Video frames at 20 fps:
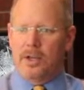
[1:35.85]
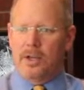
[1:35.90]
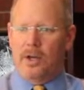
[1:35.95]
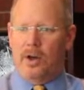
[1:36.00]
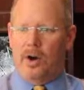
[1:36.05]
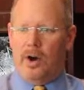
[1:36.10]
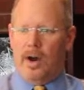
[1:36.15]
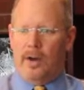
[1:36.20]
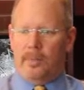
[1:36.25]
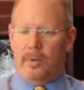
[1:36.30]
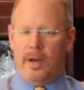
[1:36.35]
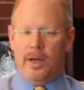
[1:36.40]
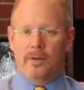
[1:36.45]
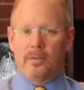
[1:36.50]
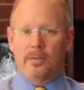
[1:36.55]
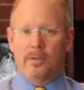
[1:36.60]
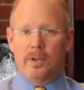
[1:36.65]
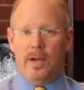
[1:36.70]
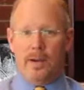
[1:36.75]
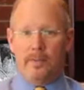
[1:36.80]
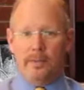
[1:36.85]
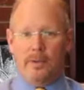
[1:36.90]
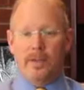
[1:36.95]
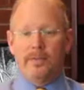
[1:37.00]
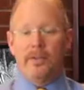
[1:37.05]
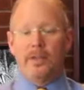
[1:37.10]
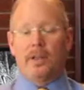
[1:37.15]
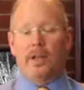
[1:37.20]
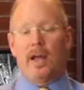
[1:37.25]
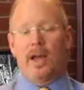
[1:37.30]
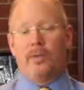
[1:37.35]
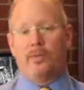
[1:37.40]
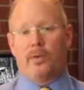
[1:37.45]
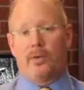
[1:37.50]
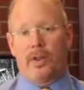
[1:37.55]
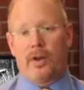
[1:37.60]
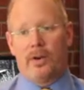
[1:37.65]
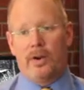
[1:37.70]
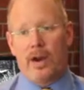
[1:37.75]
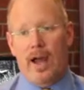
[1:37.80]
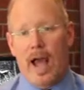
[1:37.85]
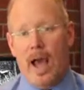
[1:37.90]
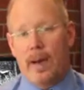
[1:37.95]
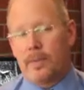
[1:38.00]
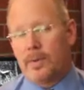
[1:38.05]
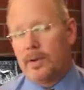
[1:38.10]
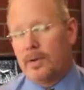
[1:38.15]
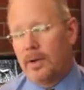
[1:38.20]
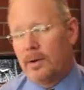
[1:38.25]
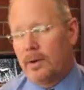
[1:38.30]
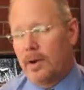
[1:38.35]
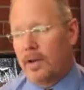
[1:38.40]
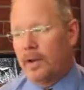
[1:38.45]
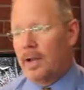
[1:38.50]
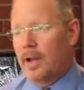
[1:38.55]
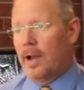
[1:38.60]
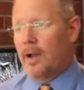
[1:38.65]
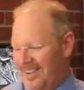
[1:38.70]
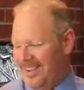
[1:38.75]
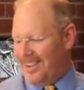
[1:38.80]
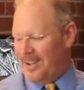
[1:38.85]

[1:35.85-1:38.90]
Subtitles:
I'm living life without an appetite right now.